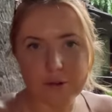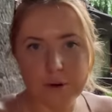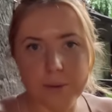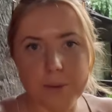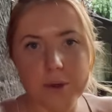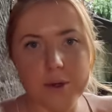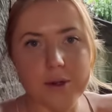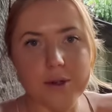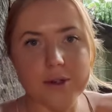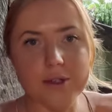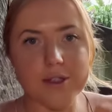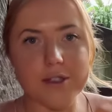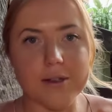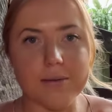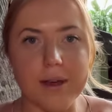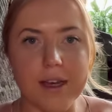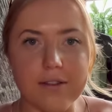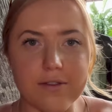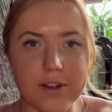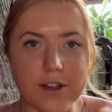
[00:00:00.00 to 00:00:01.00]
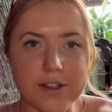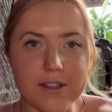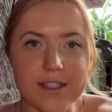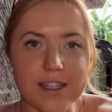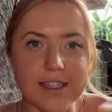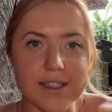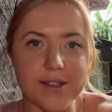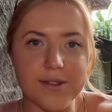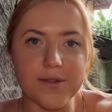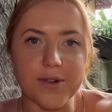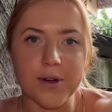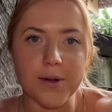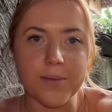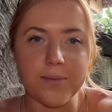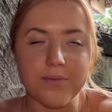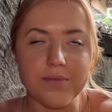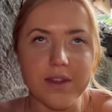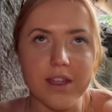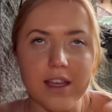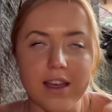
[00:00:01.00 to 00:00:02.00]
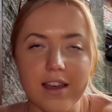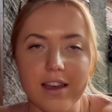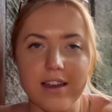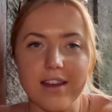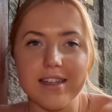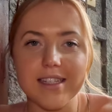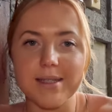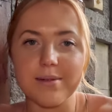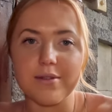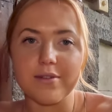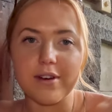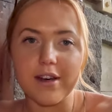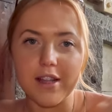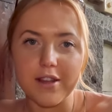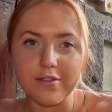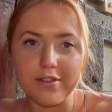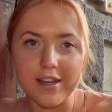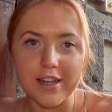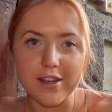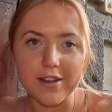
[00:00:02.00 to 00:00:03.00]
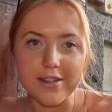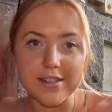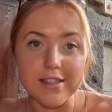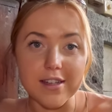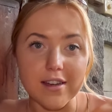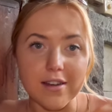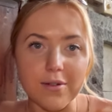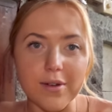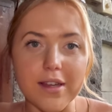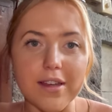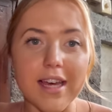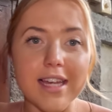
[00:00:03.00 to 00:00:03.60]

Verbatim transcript: of Ubud because you may have noticed from some of our other videos that we